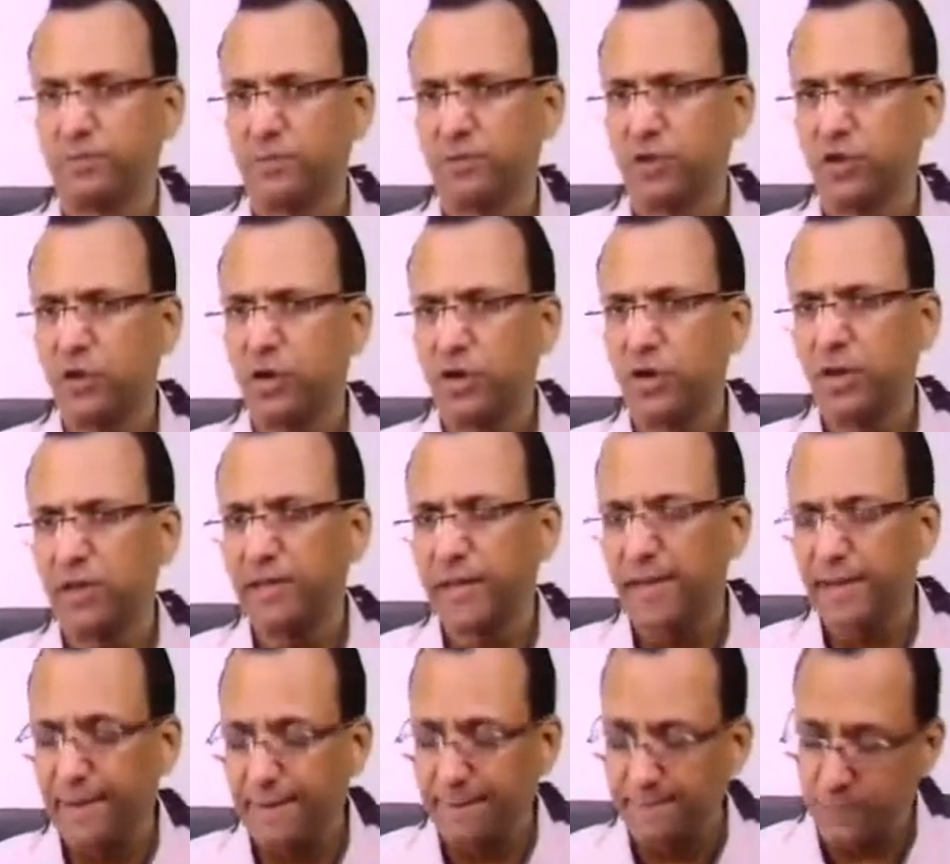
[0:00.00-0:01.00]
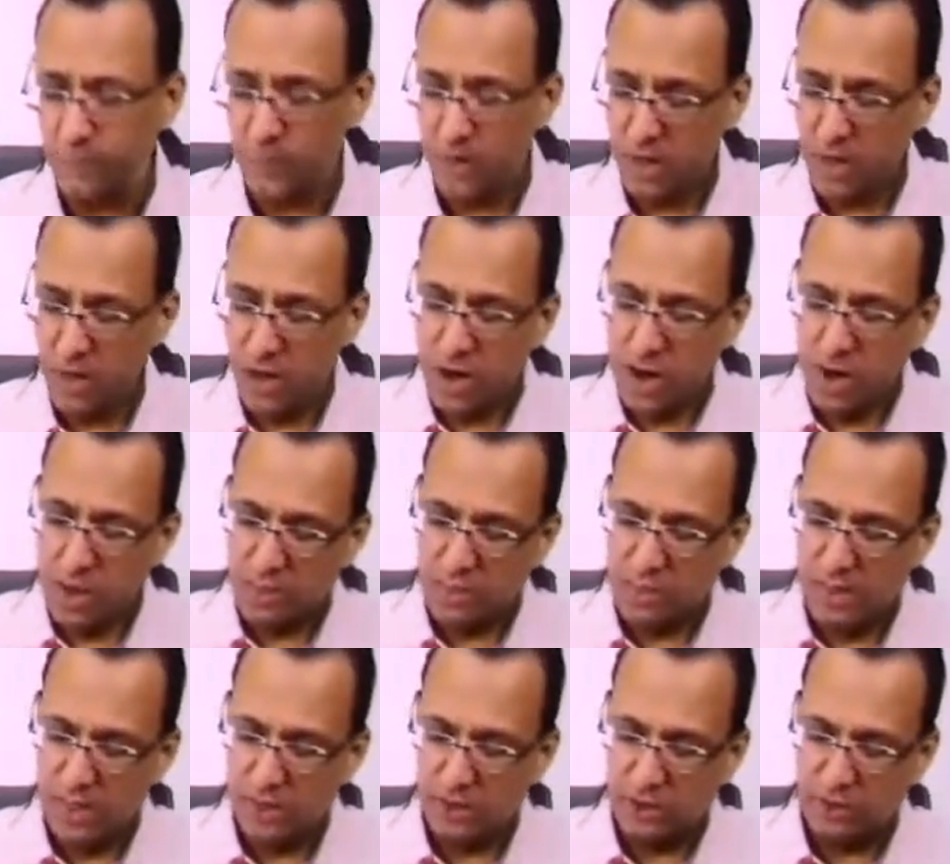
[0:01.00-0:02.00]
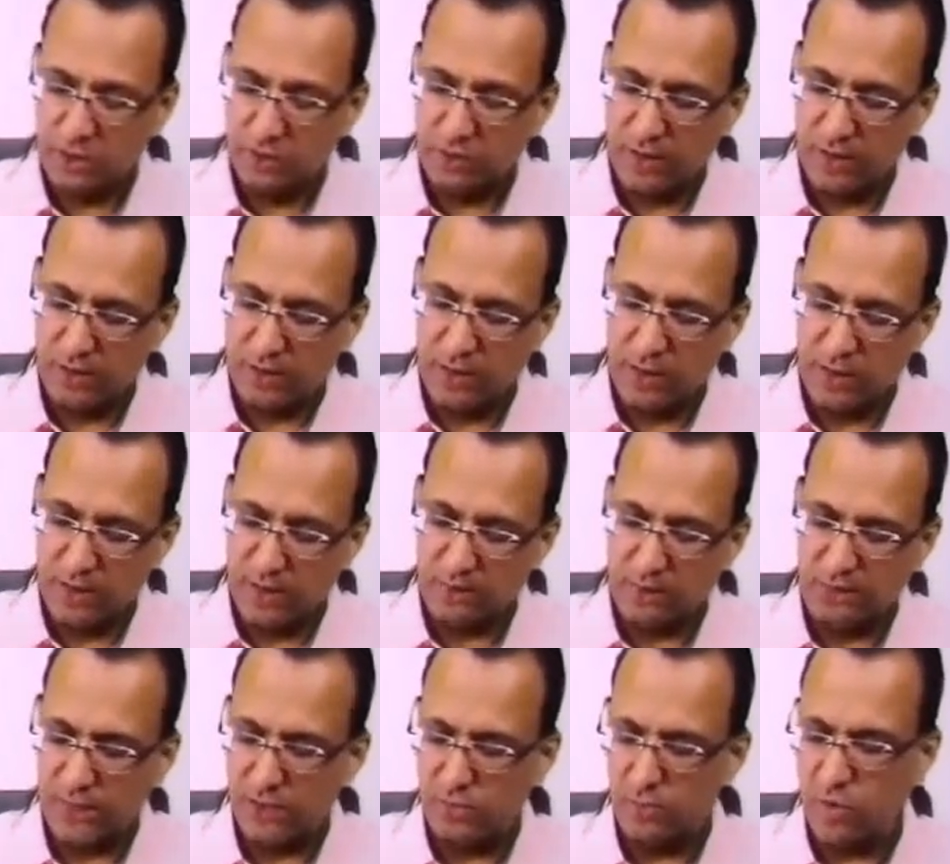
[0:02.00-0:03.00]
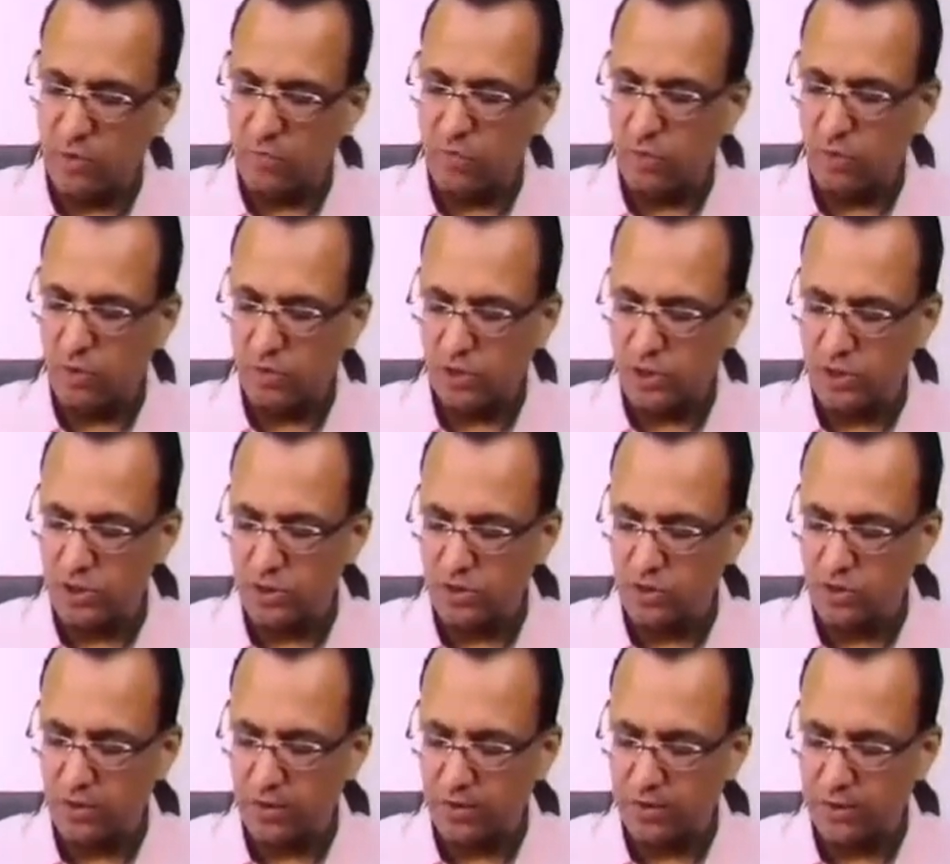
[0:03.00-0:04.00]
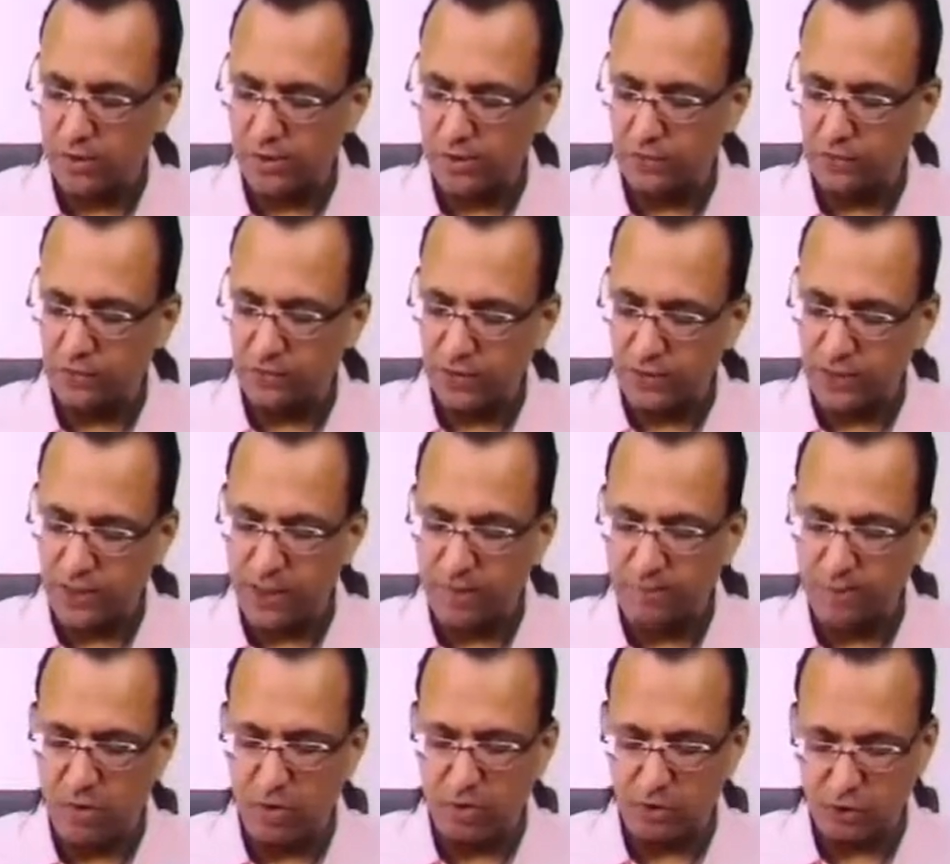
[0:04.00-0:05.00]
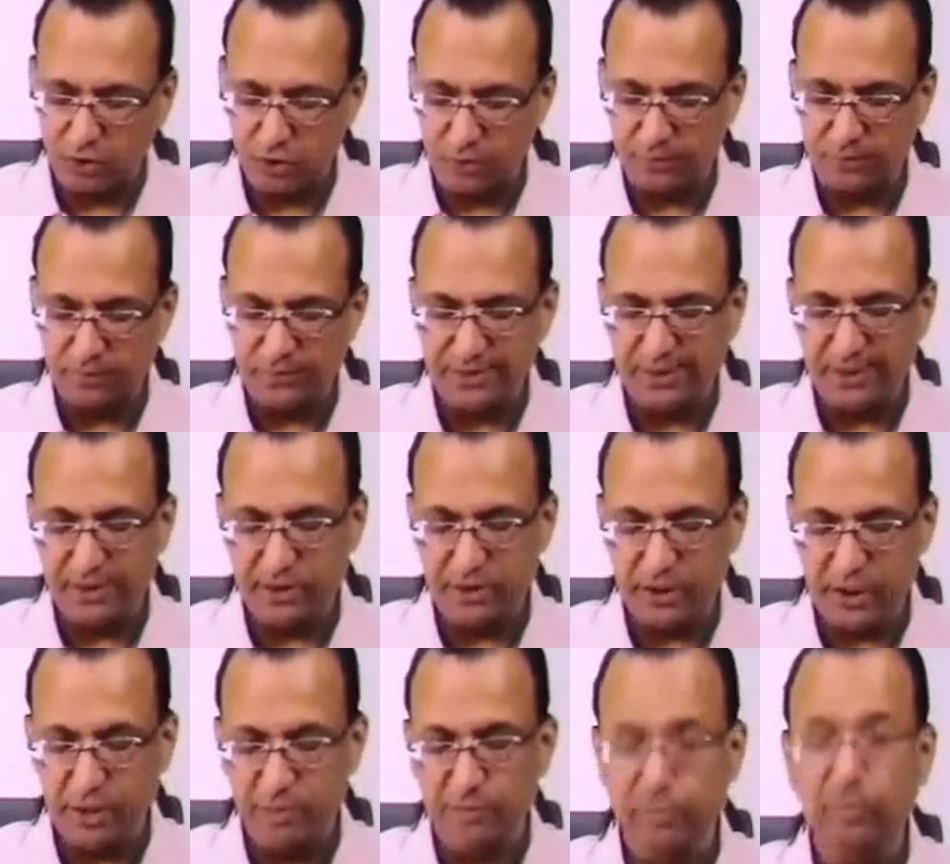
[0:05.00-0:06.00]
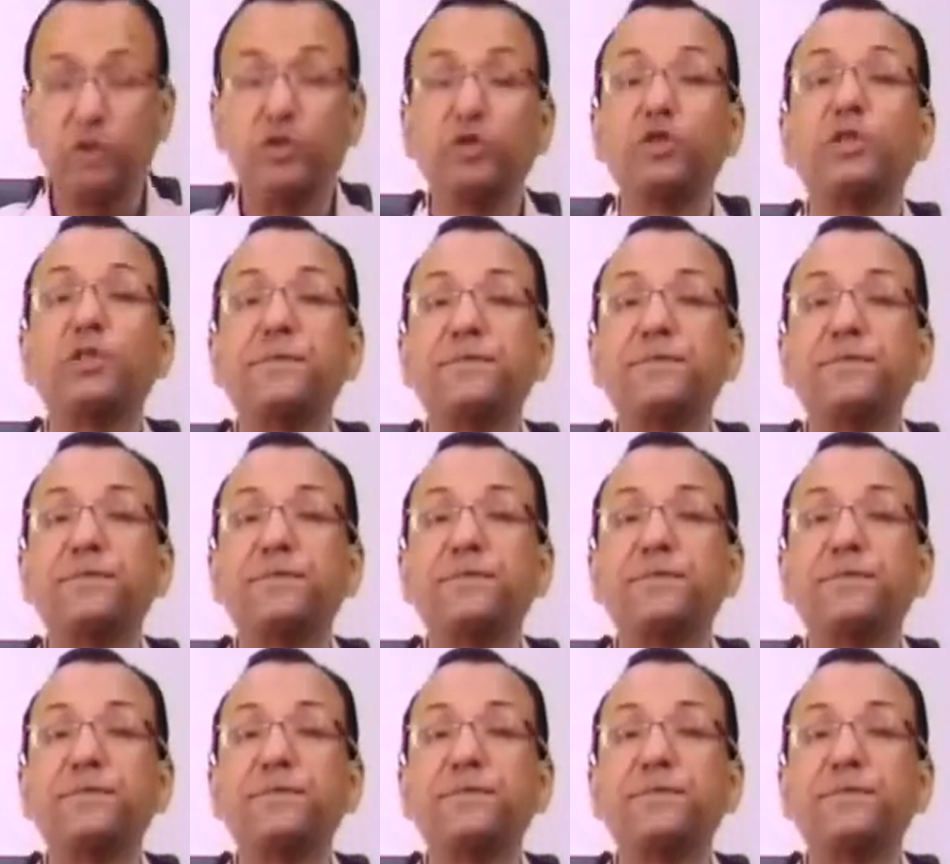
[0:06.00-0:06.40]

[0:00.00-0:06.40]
So you're telling that trigeminal nerve has 1 motor nucleus, which is in the pons. Yes, in the pons.